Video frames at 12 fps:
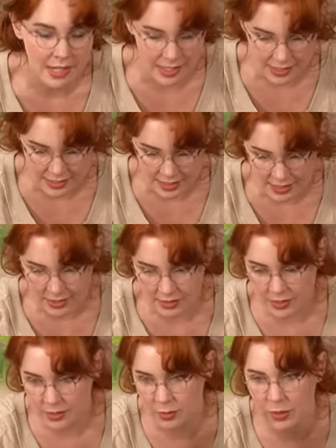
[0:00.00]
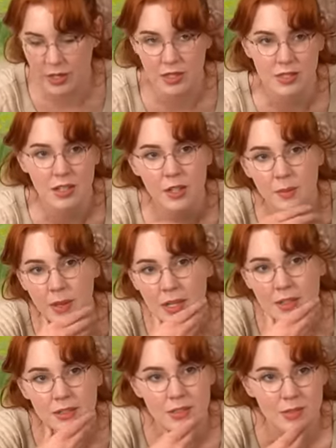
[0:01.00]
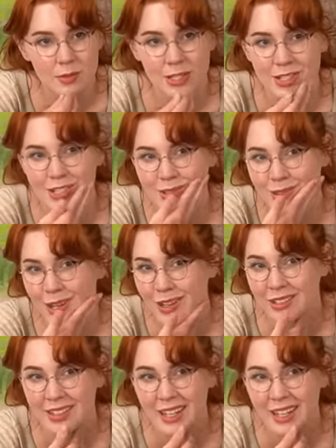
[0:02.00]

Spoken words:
and I took one of the skirt panels, which there are